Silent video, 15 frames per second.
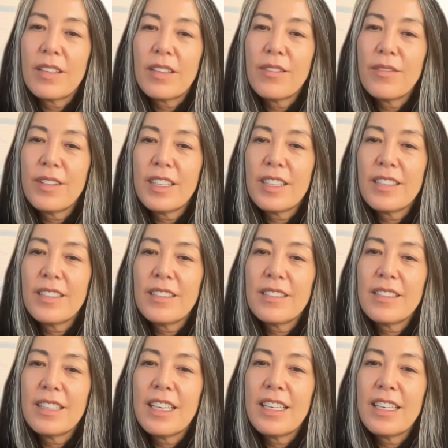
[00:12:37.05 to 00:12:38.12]
I feel
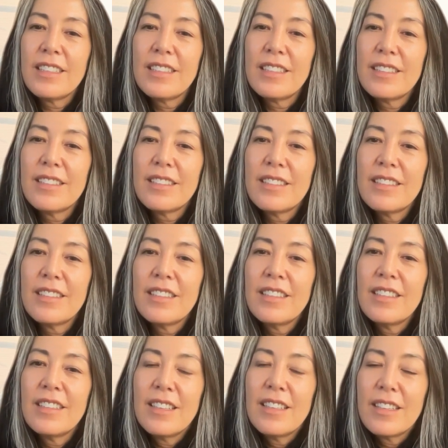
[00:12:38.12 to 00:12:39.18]
that
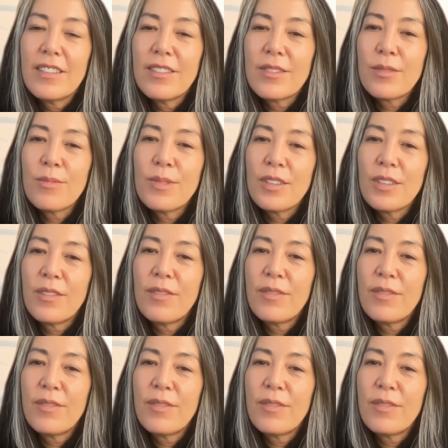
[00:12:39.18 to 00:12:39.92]
there's a real